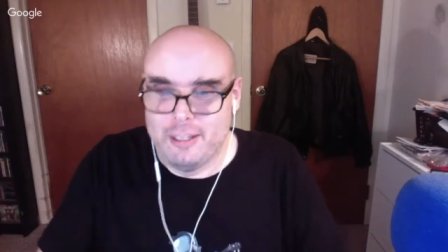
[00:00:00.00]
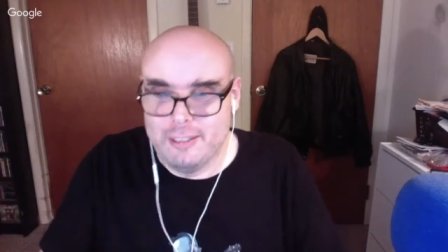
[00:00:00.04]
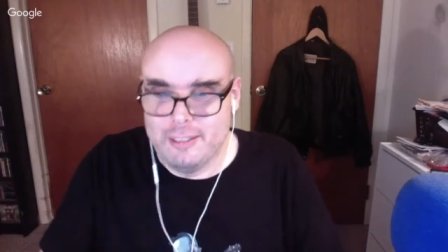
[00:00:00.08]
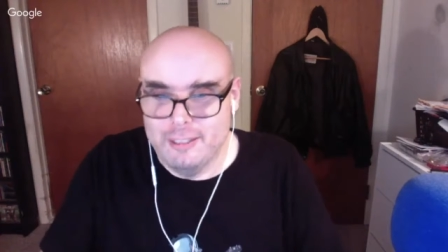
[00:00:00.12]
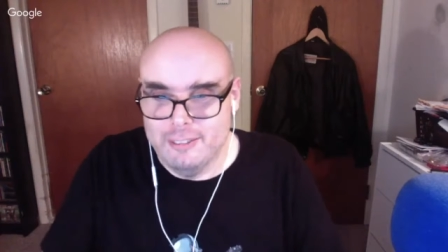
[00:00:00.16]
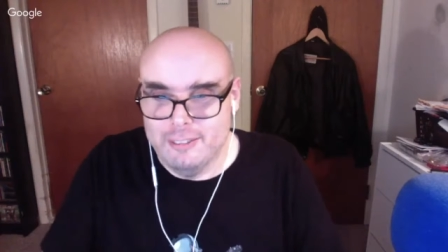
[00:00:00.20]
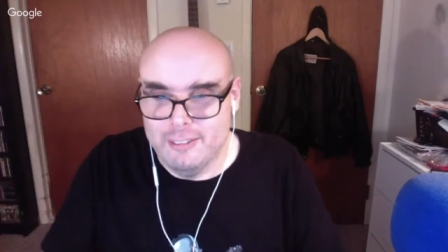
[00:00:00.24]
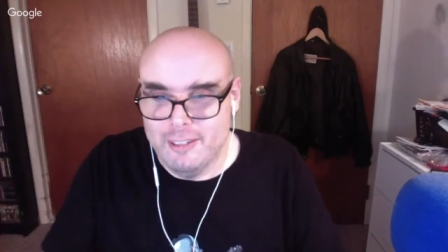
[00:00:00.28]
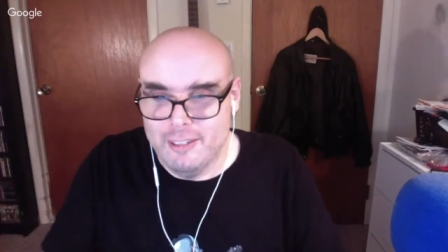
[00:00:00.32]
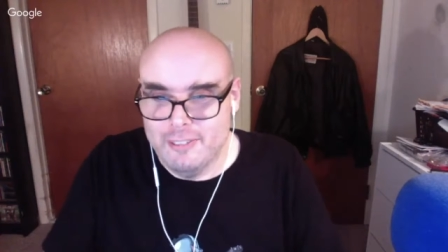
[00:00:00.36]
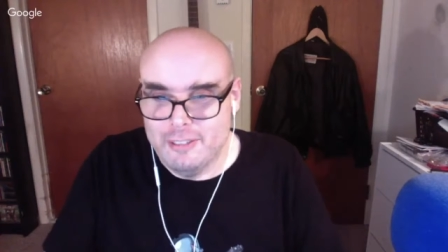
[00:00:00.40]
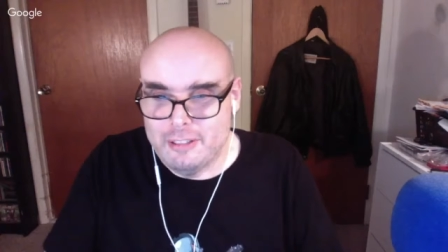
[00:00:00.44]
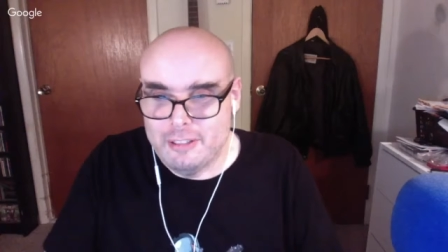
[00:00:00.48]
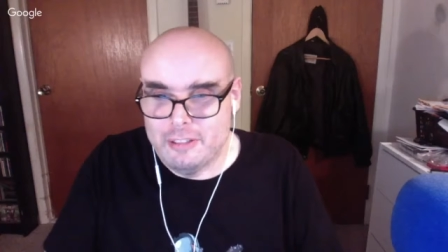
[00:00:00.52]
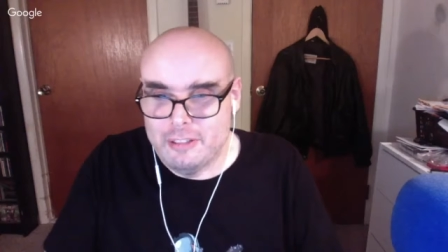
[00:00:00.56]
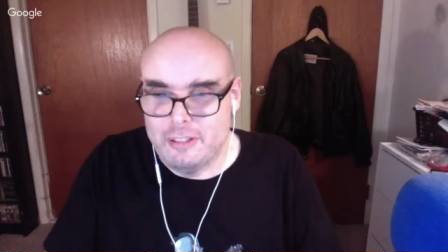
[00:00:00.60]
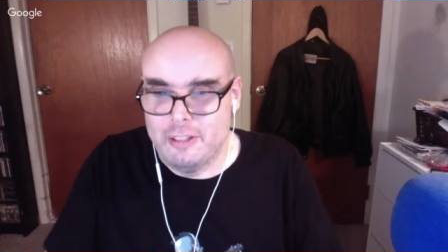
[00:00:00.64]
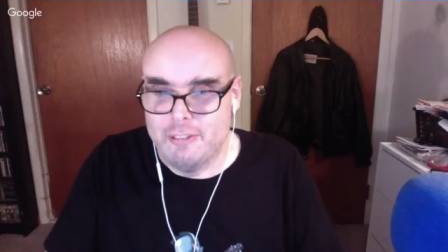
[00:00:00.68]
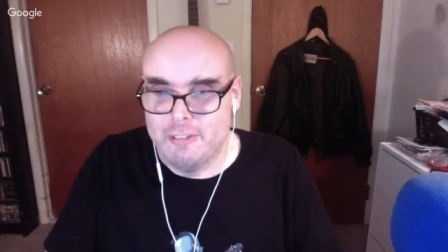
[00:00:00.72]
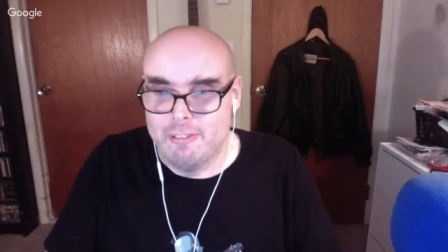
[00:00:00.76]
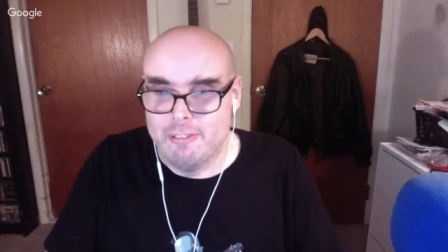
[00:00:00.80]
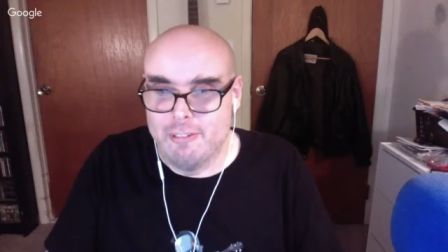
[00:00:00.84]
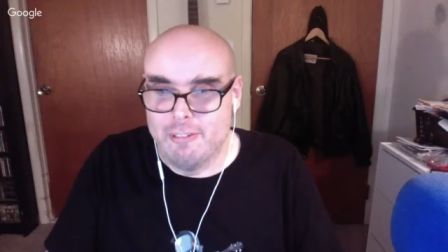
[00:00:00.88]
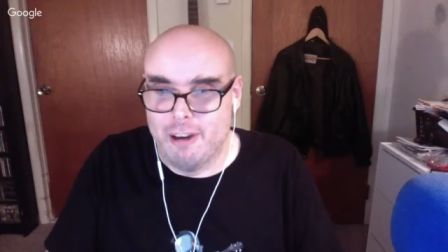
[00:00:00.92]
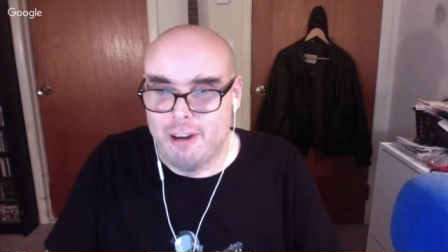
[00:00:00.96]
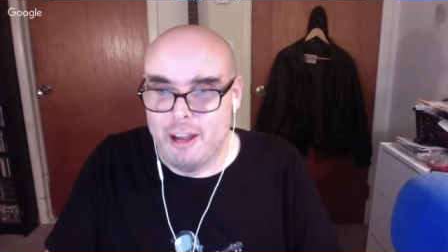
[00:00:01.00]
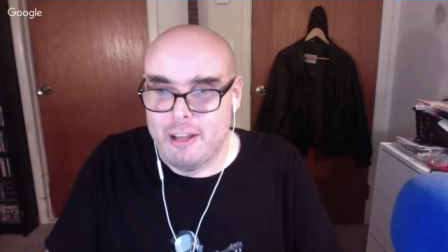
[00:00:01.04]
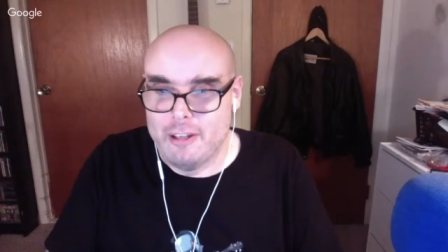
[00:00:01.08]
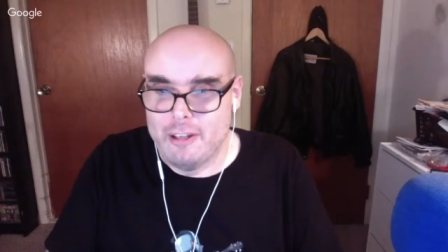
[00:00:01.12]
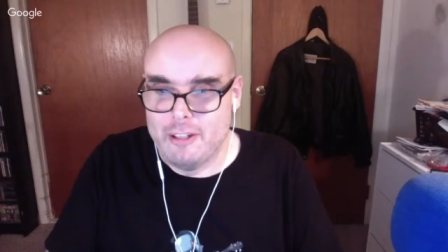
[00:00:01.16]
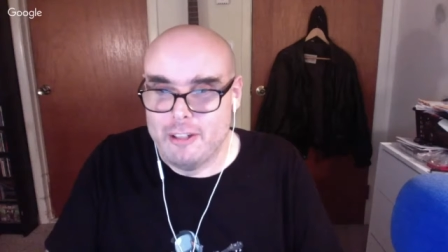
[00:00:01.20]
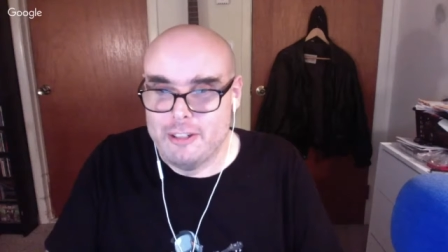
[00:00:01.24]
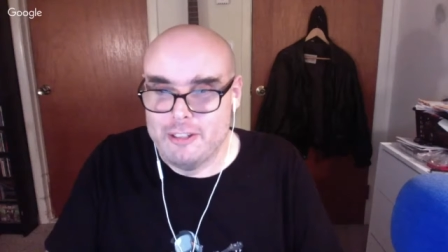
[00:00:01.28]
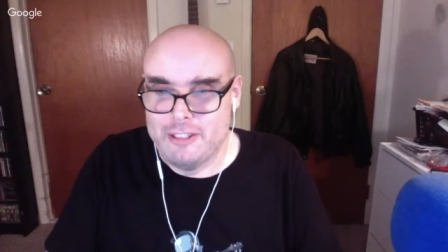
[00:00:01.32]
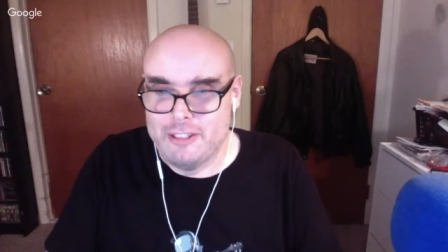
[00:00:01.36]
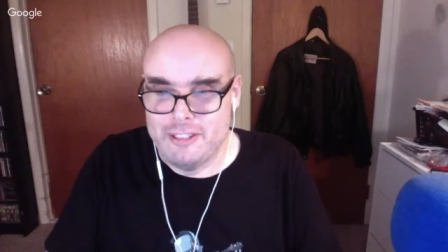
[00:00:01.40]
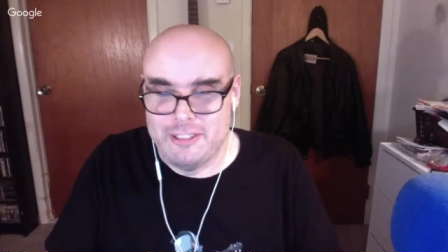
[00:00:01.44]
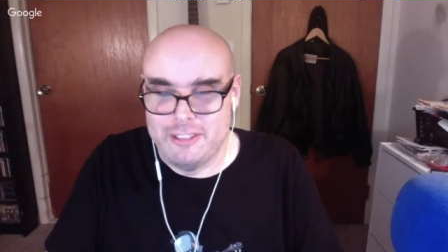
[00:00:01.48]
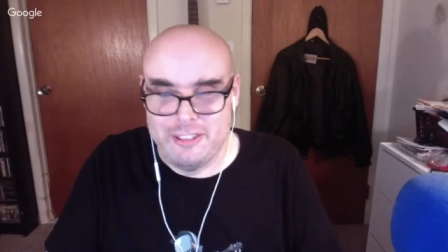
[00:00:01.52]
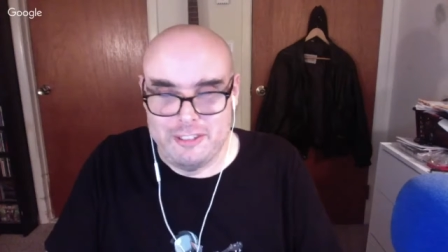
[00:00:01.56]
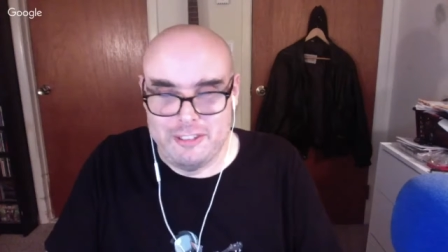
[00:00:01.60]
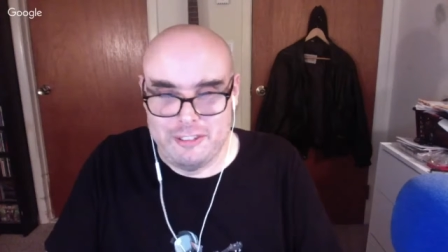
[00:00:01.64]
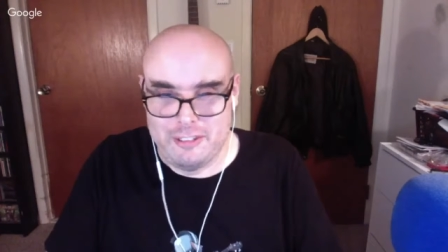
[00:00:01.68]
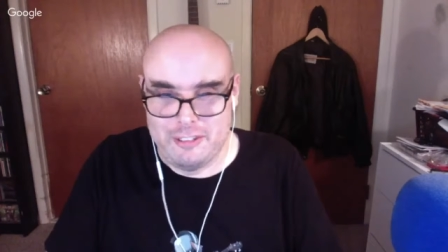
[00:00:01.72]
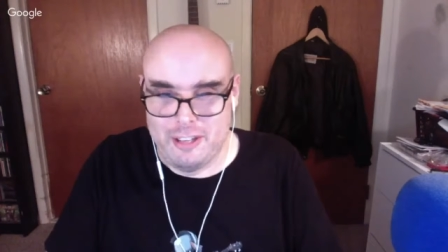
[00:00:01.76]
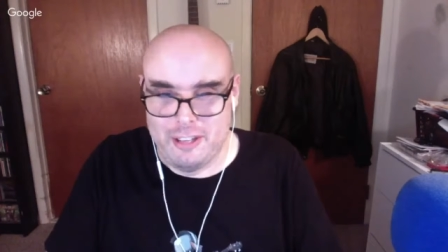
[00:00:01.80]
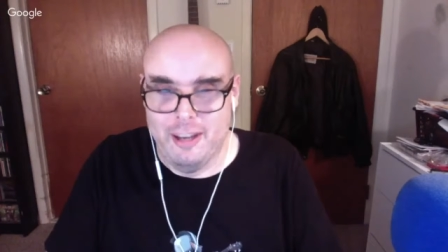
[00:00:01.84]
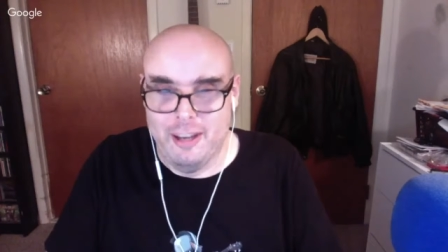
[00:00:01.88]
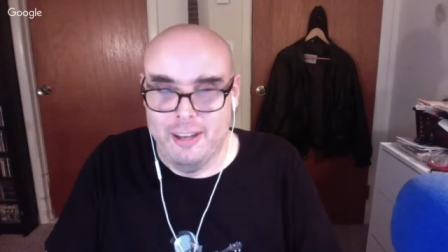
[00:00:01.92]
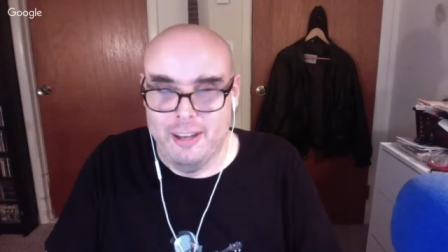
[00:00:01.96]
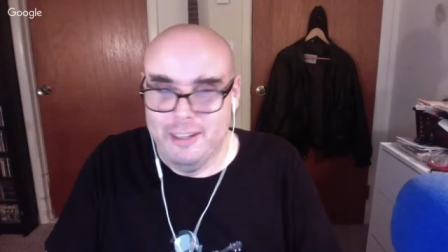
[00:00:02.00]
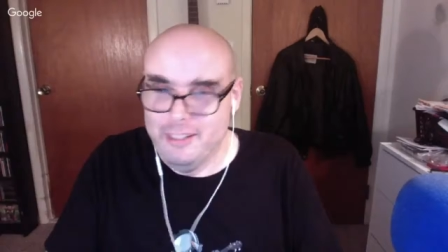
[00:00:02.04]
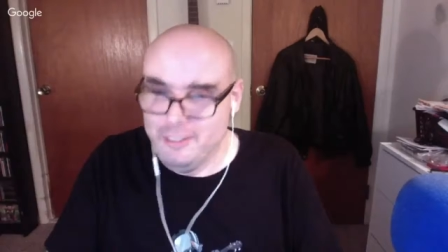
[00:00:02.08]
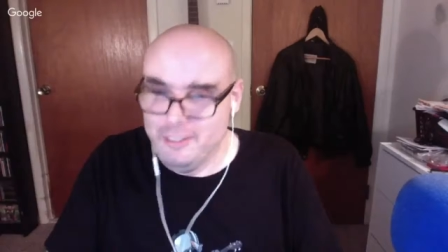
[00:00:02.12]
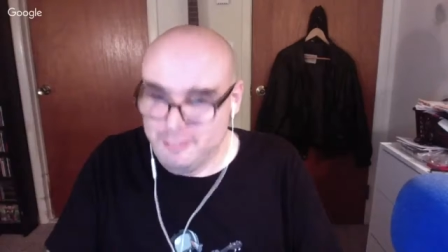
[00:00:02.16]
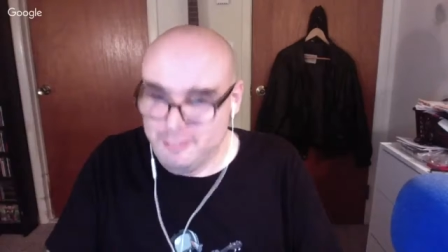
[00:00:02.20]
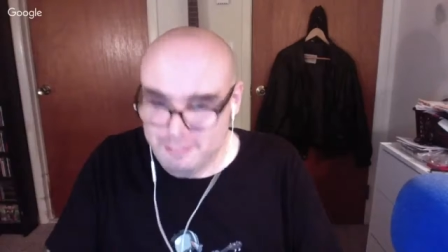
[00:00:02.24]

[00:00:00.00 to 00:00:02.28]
11, Riders in the Sky.